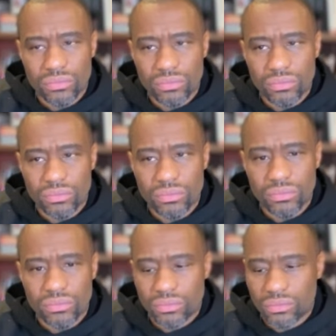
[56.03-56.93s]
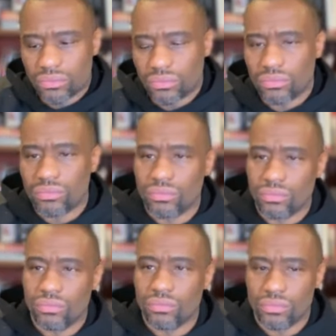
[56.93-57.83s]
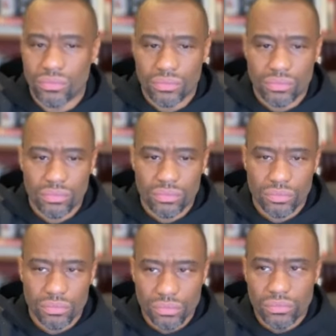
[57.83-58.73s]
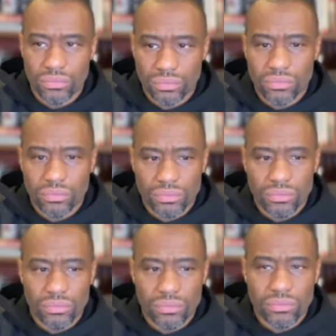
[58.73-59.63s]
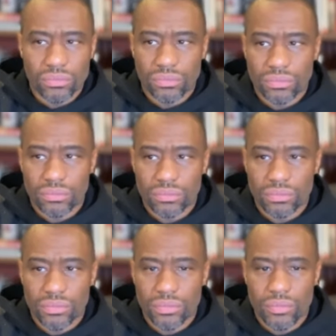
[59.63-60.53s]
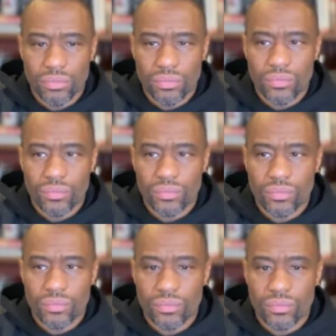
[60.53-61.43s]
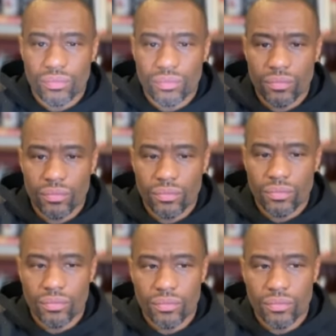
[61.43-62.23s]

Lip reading: This person isn't speaking.